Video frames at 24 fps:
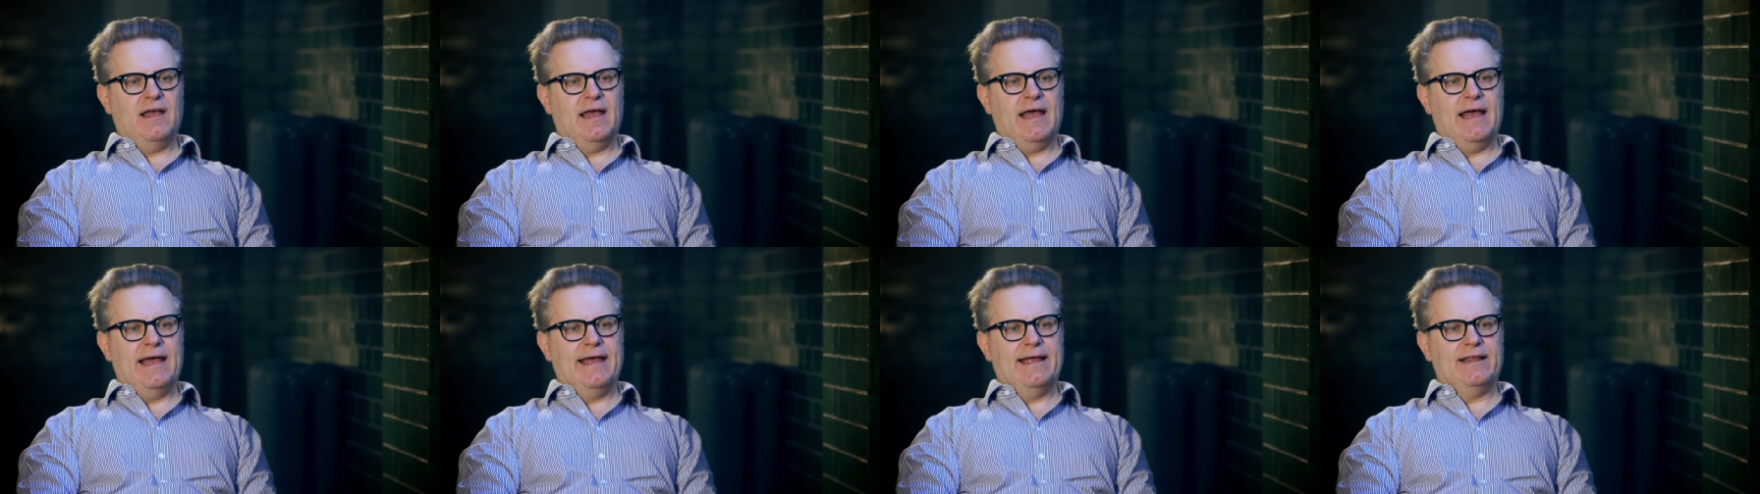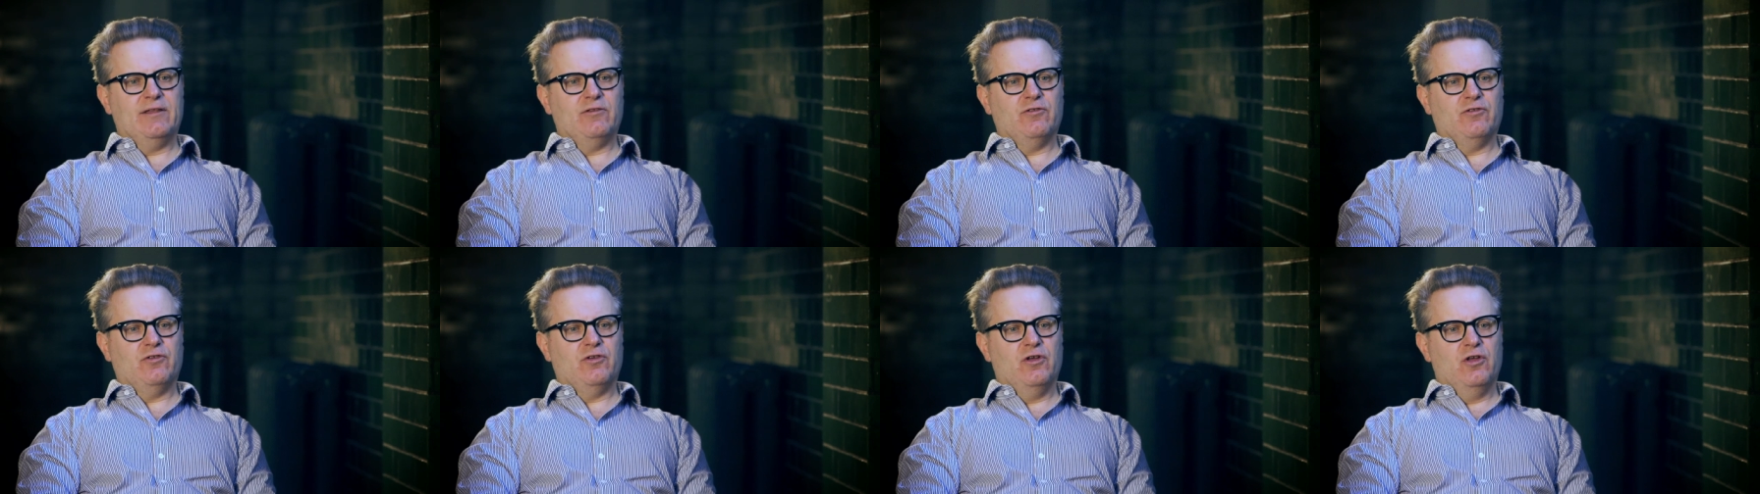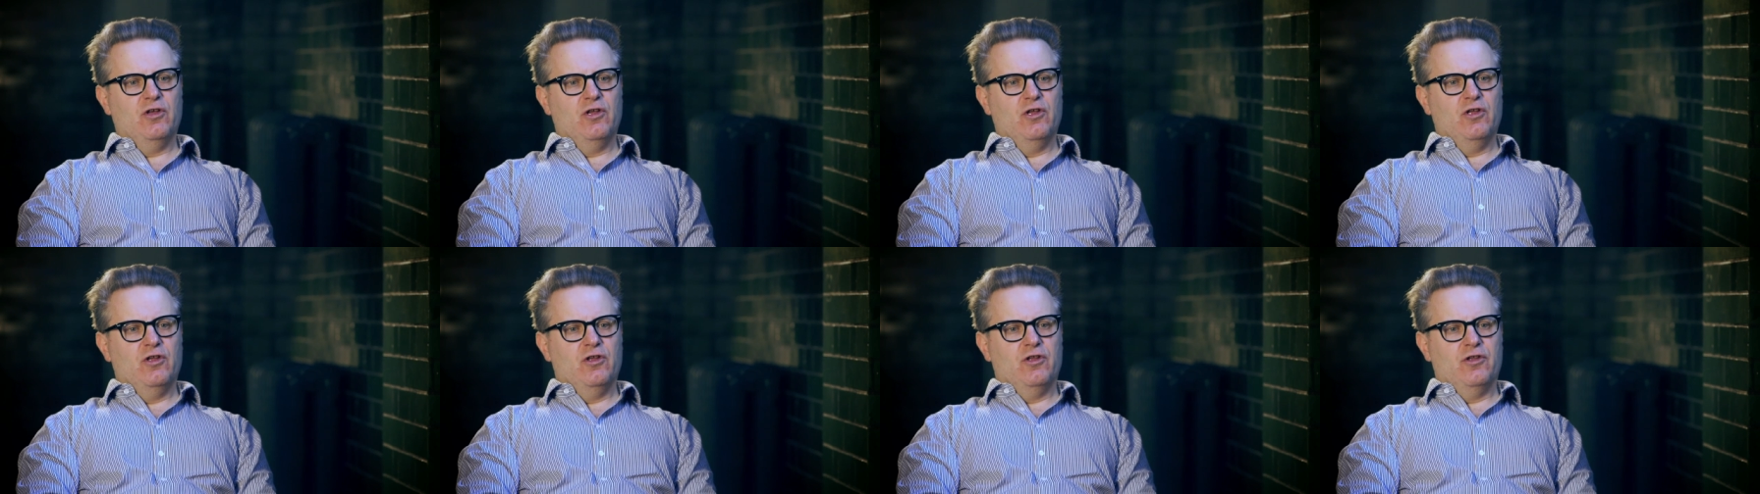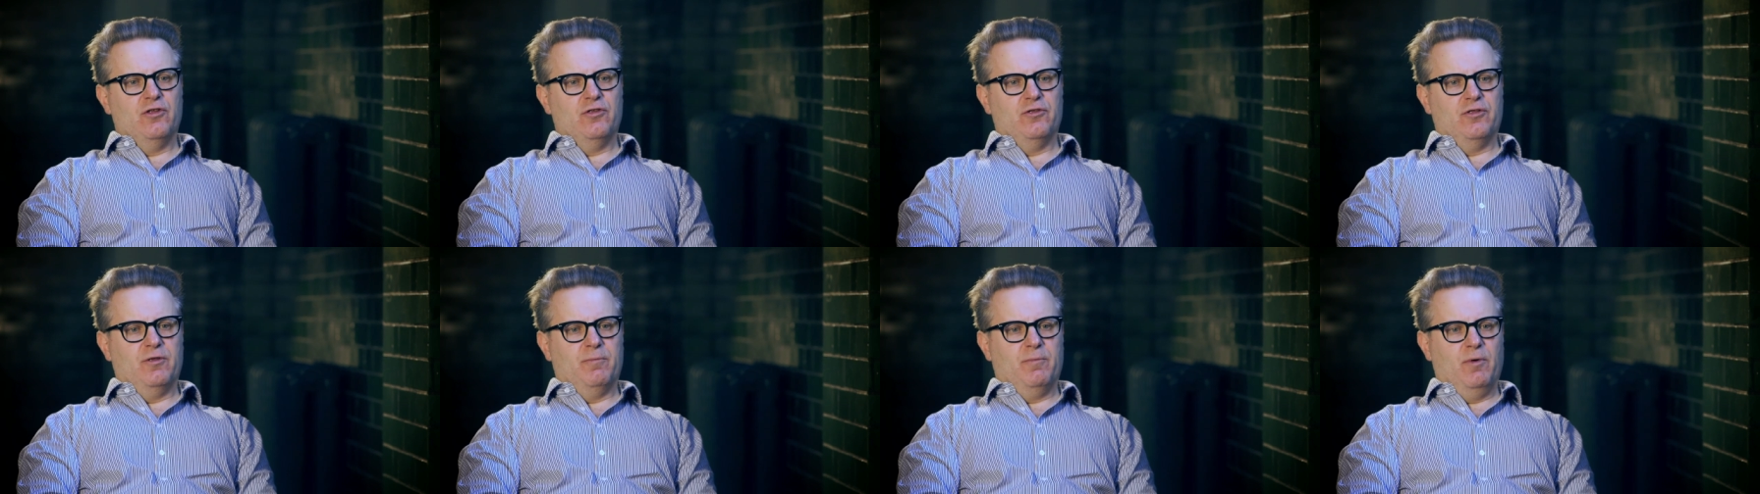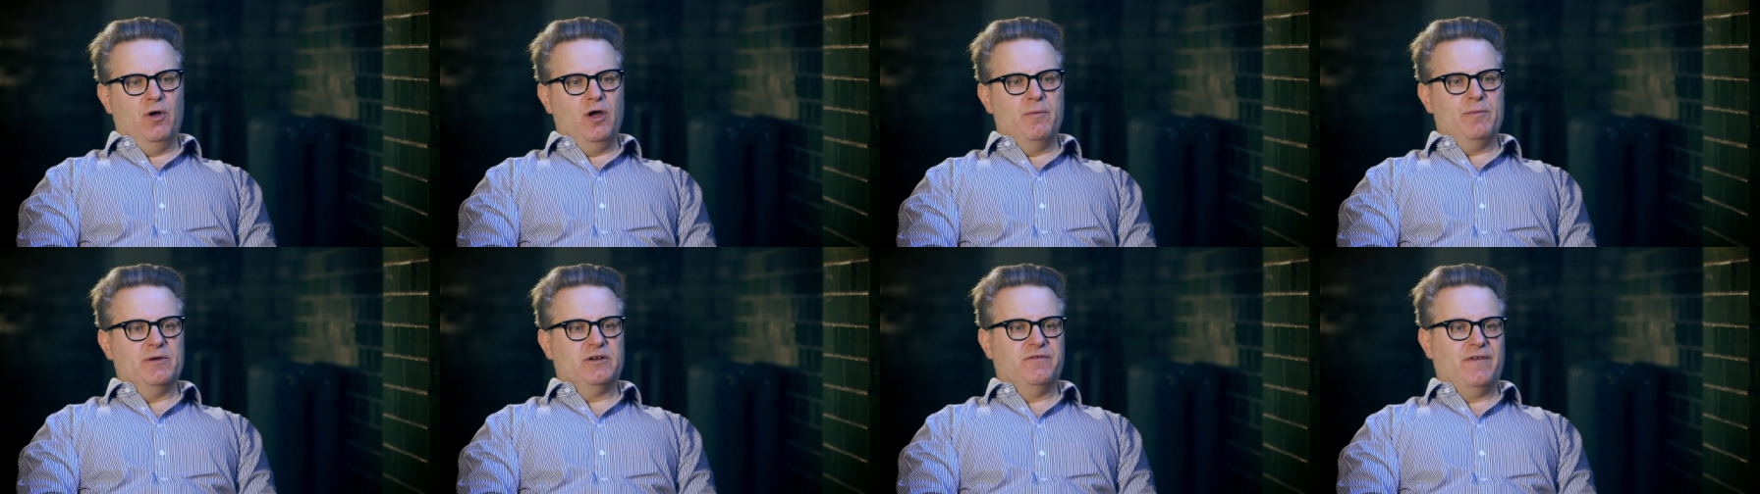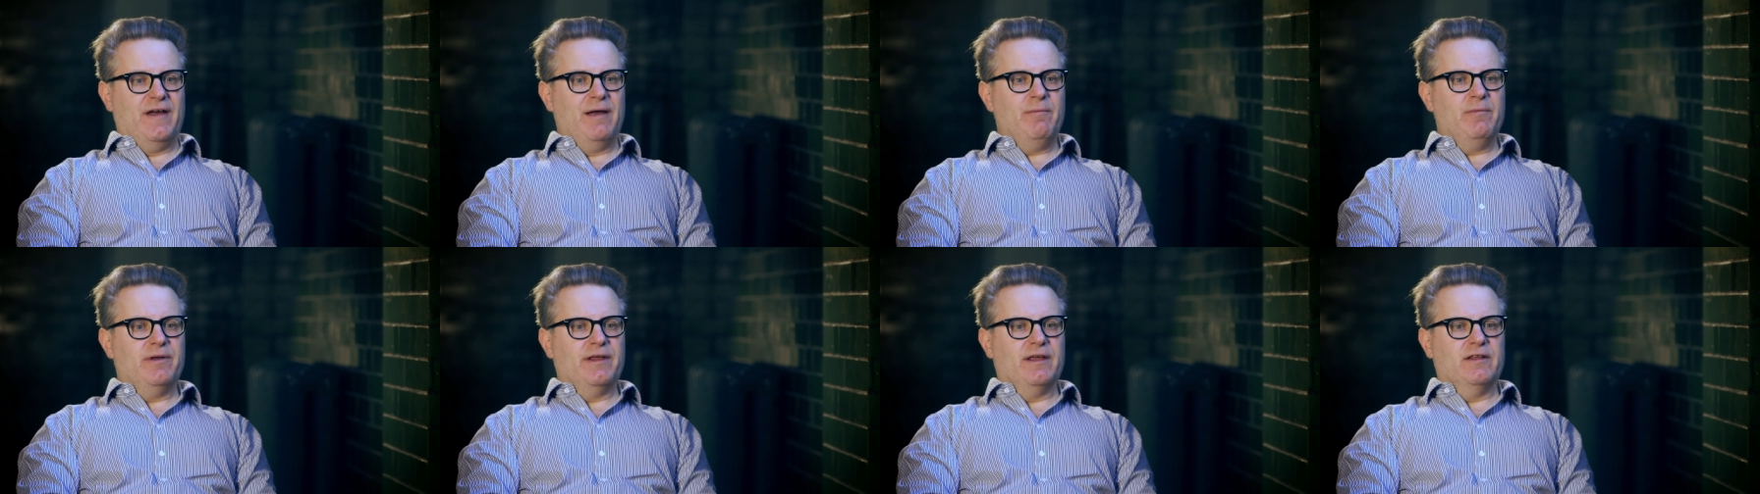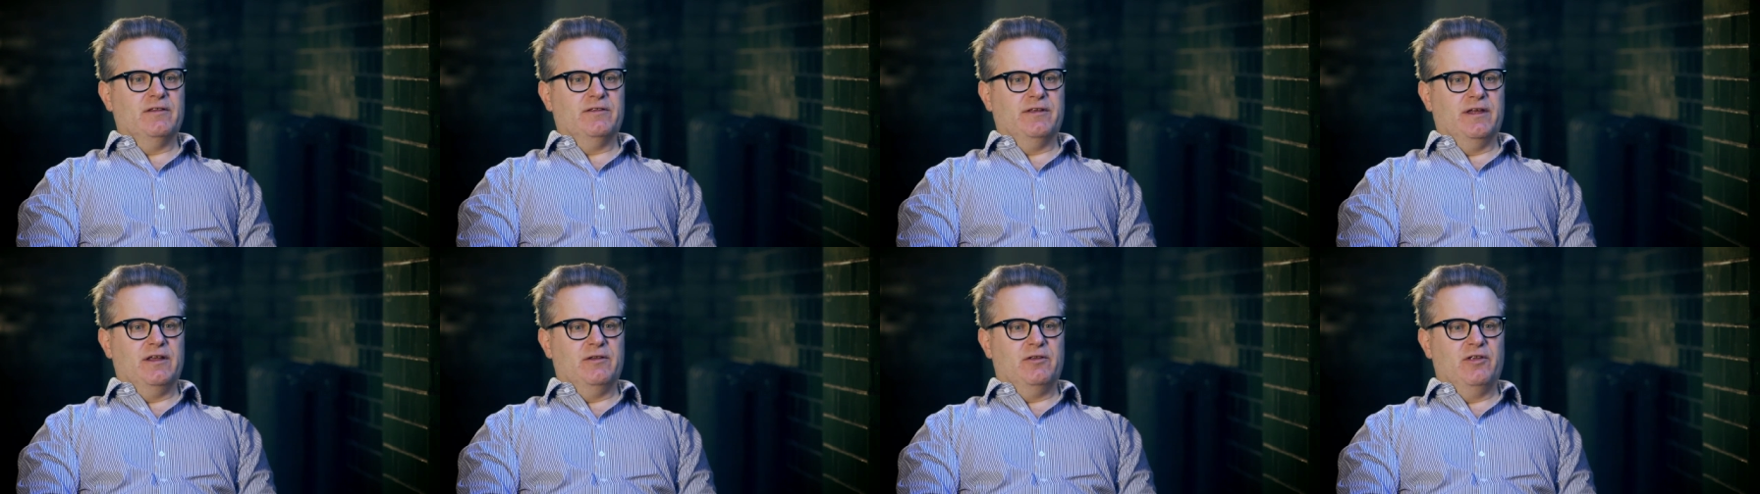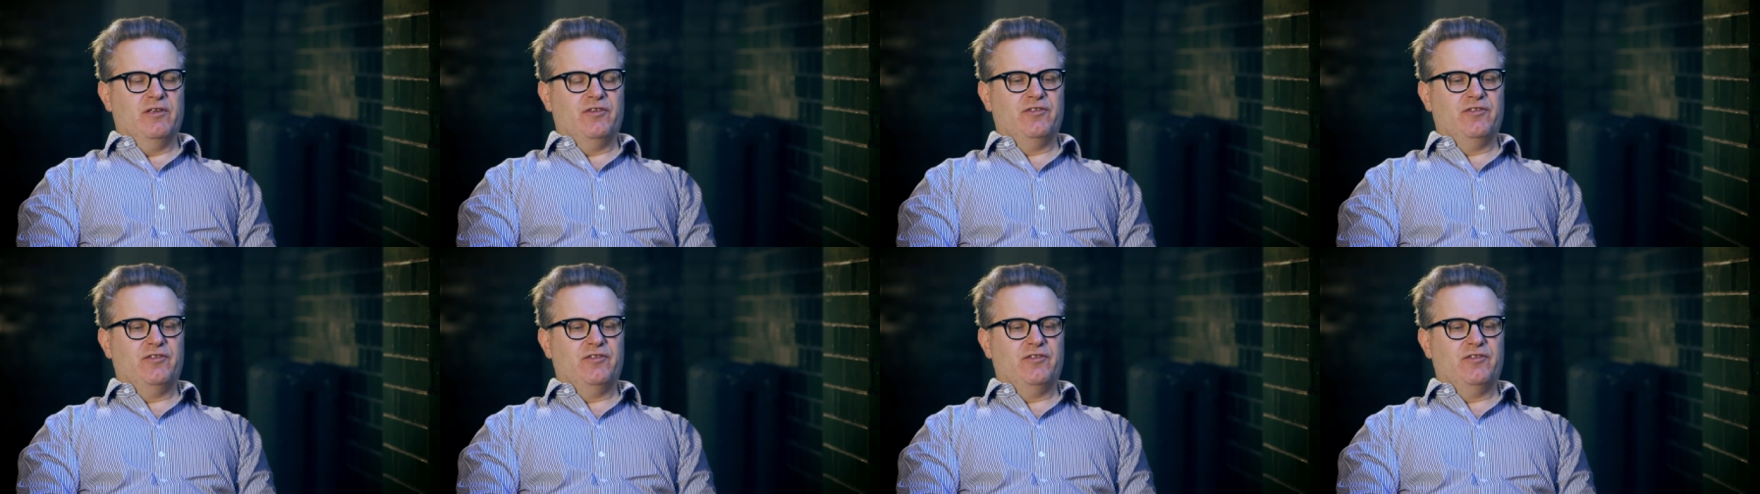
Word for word: And the Burbage family indeed